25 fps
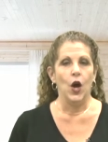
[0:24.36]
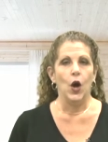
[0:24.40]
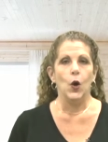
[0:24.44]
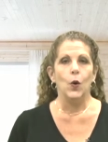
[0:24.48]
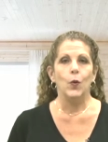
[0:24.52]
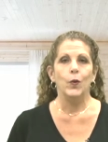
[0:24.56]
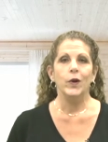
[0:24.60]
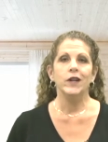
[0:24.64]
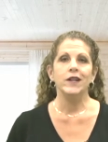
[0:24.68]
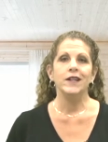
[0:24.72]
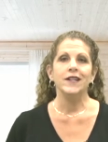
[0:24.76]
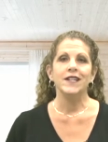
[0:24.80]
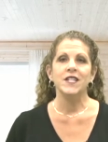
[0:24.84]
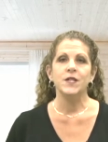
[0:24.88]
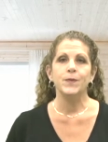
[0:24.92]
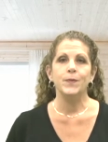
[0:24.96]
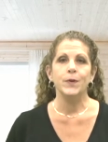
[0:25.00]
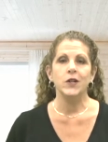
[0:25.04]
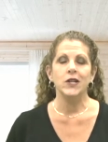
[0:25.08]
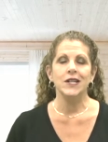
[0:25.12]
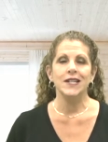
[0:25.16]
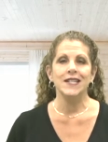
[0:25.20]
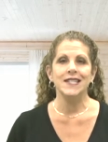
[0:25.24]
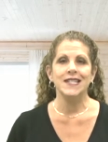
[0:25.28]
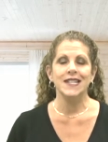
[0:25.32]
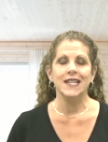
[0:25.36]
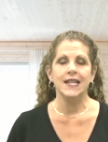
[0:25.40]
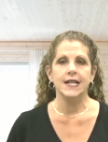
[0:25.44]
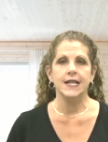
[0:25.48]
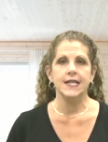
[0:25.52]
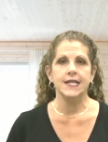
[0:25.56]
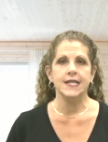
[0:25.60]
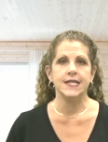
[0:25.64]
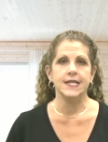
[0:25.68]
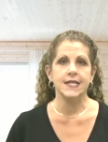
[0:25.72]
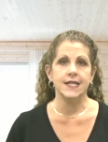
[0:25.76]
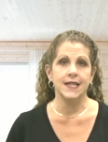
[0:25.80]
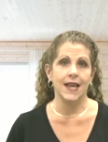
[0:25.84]
We're experiencing a
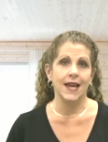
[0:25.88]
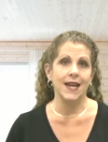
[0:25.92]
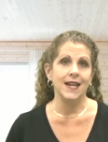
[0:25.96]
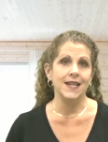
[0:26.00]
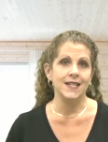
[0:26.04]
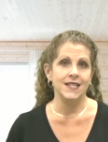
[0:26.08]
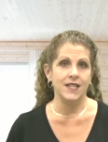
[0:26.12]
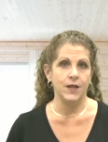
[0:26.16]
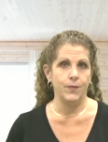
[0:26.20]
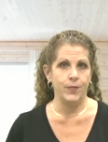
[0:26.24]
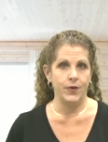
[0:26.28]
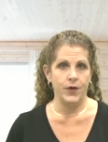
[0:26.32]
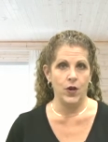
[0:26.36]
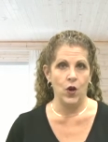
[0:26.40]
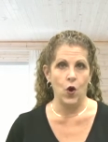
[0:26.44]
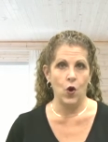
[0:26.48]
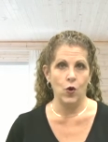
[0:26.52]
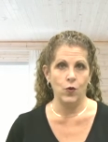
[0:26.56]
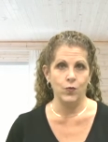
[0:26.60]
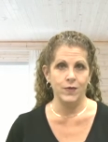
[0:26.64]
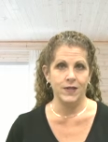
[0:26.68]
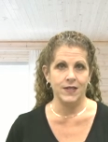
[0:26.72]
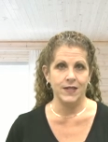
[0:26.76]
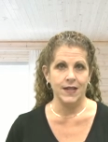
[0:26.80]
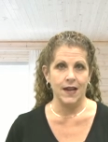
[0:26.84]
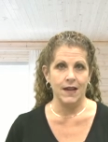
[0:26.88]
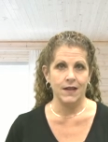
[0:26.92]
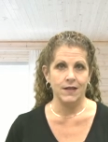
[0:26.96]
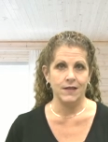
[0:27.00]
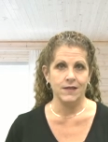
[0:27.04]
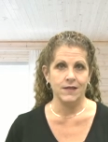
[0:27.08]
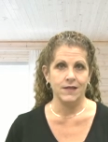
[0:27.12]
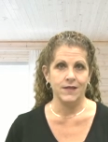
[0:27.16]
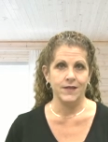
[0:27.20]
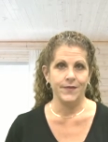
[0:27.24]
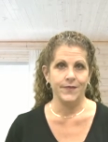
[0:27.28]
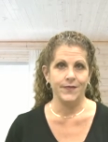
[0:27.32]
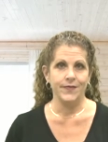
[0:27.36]
slight dip in home
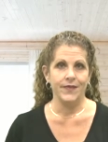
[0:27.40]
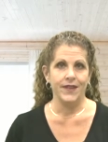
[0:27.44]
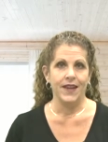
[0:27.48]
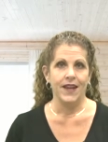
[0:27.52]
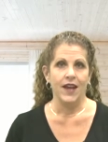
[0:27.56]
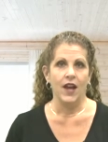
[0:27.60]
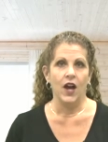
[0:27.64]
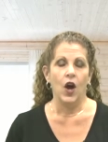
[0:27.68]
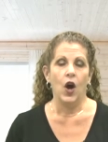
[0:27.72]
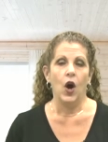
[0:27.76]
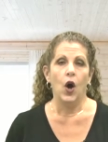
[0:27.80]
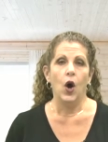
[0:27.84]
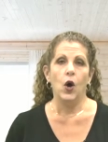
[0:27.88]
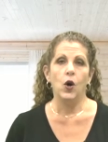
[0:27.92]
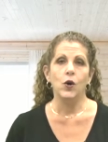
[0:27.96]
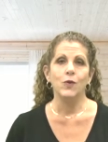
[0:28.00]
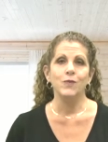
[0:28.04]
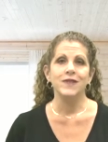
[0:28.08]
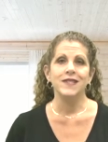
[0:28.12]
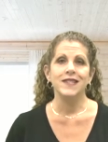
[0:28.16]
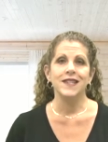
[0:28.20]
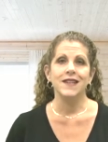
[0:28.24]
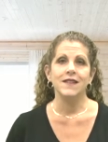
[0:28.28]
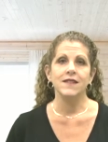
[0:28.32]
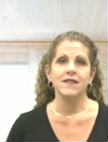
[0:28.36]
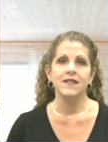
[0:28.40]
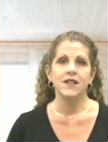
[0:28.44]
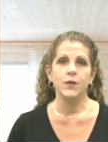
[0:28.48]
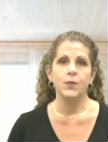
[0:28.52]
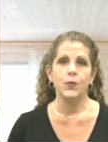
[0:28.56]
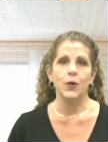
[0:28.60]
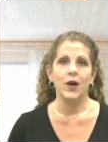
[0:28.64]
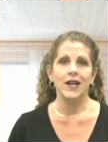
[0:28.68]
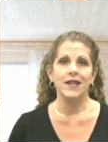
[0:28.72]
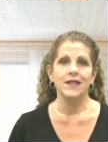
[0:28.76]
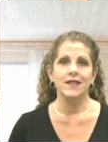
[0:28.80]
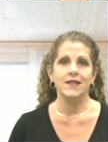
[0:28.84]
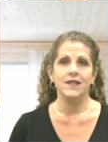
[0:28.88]
sales. Home sales and
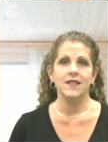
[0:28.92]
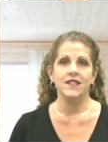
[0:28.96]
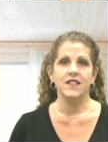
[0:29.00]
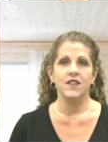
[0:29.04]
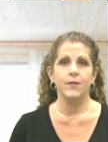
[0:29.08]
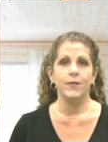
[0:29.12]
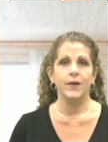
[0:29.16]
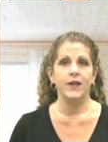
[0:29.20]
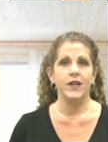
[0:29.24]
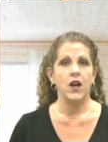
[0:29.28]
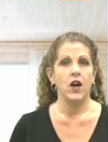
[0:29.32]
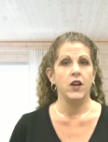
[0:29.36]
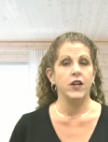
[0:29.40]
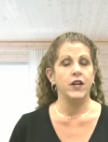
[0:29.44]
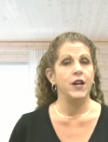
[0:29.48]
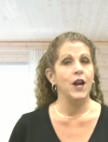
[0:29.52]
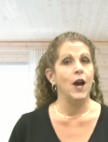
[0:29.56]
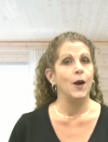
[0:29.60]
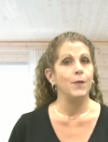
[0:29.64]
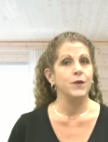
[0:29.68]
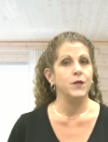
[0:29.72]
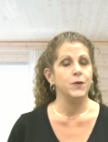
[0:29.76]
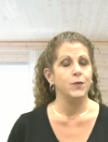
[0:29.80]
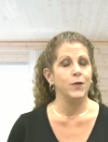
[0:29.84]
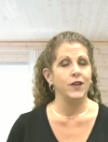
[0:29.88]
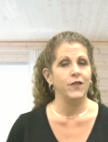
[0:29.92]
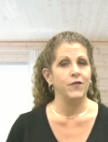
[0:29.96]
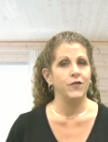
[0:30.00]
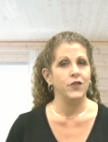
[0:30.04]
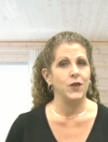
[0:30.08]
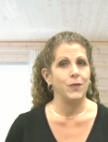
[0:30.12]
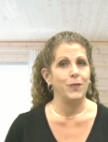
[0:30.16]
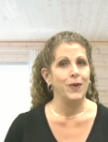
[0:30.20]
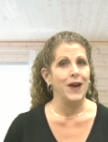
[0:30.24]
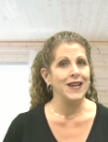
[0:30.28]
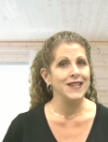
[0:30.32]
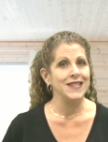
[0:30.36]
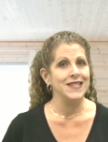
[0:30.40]
prices have been on an upswing for
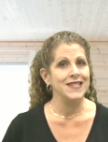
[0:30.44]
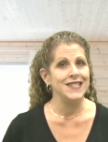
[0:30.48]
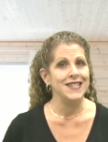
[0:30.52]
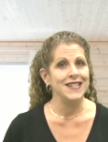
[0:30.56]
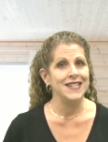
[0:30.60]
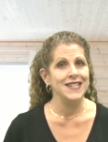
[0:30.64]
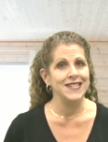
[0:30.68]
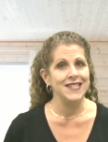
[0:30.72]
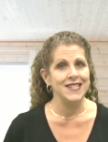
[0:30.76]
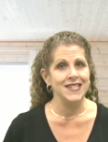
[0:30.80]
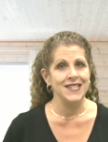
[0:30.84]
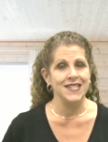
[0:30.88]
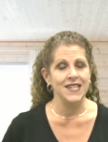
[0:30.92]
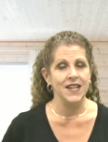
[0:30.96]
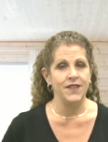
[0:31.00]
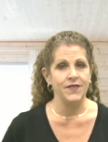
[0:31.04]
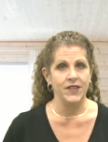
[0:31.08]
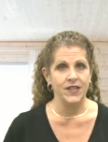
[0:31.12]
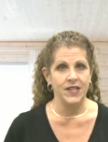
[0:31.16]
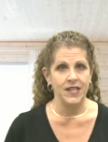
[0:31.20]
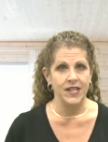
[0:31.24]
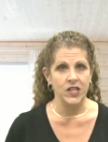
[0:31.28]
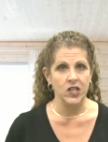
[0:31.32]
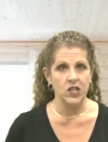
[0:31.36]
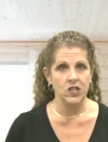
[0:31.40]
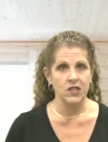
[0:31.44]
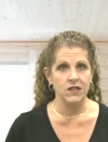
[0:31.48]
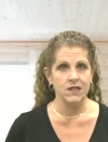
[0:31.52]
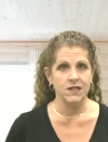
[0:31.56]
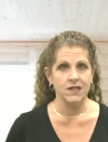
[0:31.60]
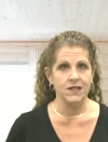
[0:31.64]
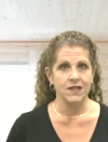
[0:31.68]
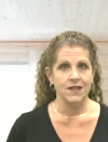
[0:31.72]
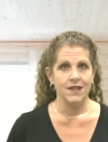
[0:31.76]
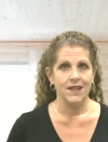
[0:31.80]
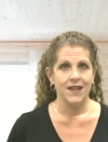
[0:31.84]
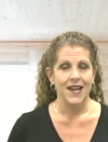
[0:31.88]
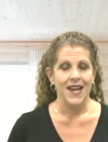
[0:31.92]
the past six to seven
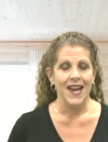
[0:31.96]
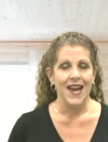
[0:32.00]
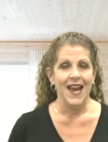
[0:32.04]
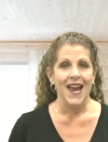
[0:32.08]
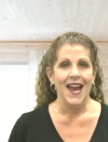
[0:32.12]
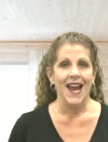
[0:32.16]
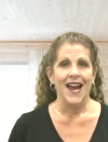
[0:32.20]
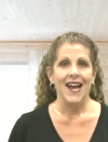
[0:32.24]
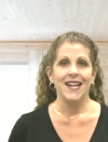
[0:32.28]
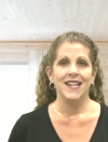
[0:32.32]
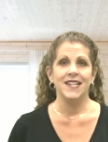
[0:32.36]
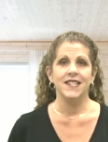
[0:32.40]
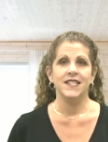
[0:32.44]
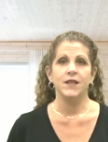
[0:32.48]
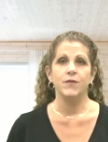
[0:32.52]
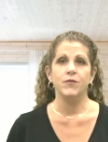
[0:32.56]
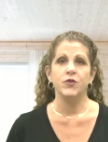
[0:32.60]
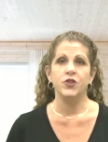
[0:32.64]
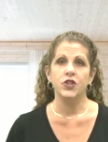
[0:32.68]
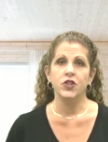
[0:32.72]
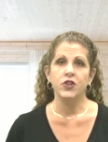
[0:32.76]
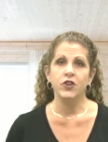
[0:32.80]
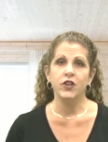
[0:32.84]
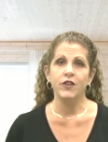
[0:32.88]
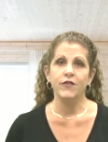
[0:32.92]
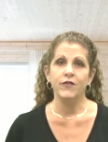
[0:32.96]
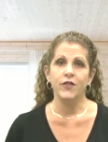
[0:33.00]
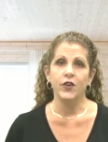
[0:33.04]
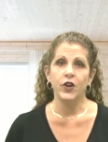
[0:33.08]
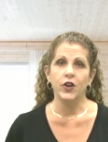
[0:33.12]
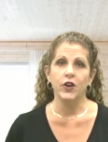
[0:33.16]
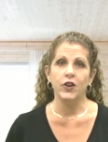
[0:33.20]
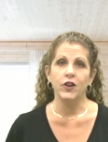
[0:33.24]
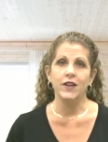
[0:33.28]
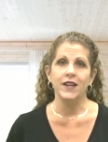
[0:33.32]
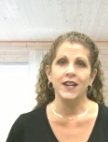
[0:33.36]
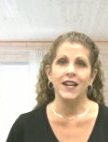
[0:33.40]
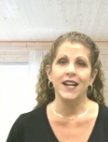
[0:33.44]
years. And as I'm sure you've
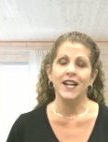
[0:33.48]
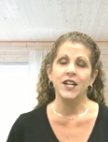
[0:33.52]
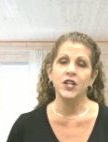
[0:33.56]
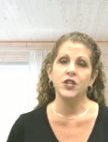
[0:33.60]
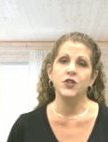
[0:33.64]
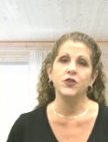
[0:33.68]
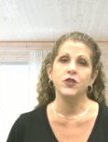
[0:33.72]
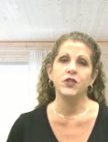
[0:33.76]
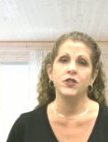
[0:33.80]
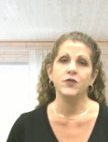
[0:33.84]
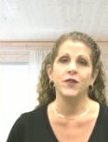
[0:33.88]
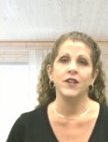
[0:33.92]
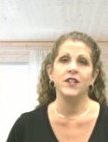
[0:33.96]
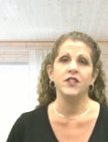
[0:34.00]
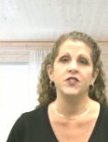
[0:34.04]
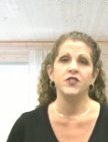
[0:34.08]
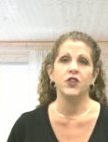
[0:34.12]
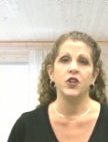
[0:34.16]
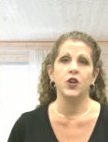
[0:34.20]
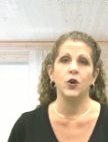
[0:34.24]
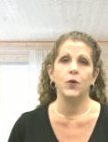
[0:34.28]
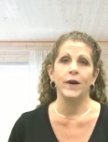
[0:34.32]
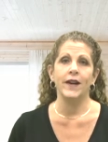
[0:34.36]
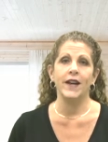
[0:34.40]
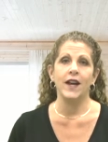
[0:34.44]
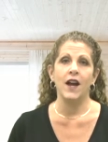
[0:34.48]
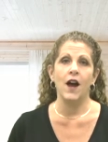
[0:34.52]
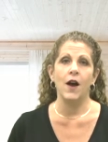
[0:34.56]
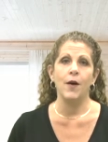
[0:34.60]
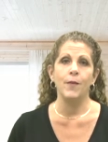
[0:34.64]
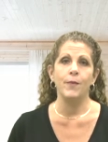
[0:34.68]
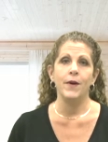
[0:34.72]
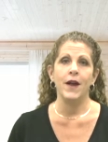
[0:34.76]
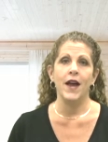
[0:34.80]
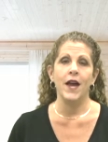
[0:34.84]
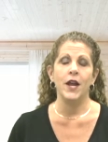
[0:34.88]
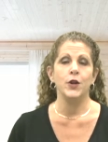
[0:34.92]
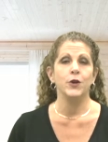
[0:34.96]
heard, interest rates are going
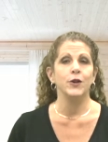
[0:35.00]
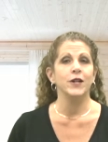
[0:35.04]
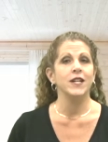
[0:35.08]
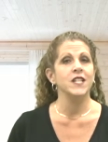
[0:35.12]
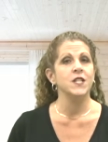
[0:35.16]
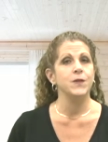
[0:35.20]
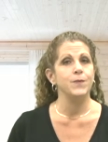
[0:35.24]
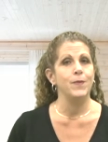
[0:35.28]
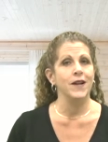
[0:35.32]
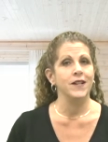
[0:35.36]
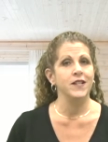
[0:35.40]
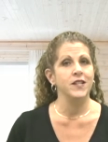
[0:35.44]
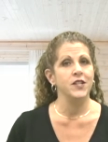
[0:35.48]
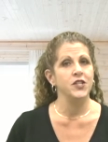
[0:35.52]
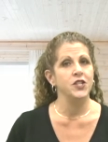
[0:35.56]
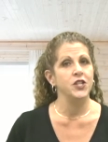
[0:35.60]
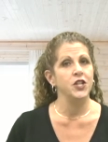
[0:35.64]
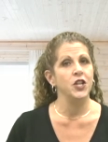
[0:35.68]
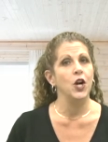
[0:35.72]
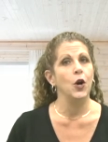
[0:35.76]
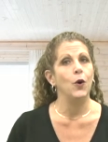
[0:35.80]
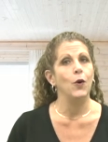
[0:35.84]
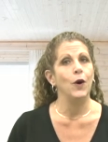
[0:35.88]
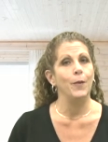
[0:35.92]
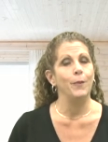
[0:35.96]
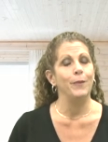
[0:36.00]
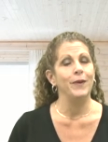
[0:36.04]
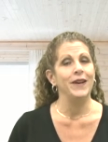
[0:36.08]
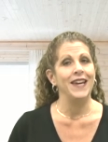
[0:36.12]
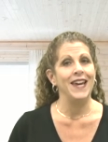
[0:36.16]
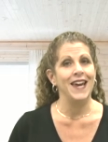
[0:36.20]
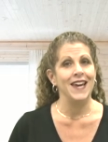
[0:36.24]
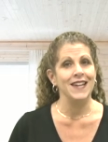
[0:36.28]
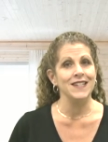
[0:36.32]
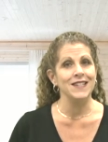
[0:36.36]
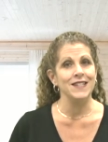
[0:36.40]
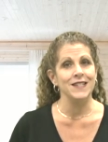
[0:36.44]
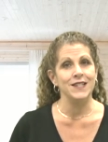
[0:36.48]
up and are expected to go up
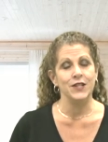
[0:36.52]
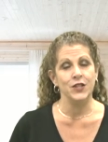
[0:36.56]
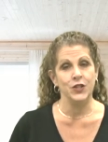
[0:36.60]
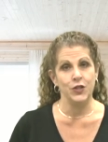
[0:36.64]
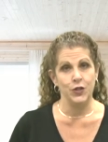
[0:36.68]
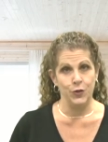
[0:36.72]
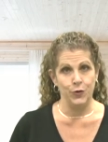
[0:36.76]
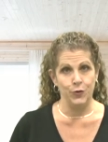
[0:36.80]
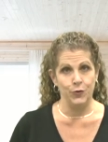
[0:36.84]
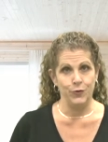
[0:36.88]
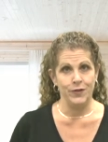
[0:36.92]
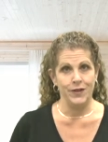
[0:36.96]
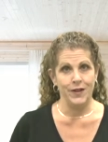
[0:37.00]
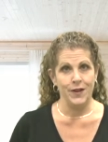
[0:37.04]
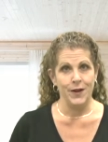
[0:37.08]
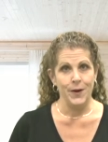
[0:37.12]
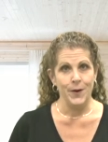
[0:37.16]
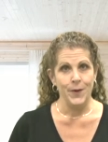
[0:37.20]
again soon,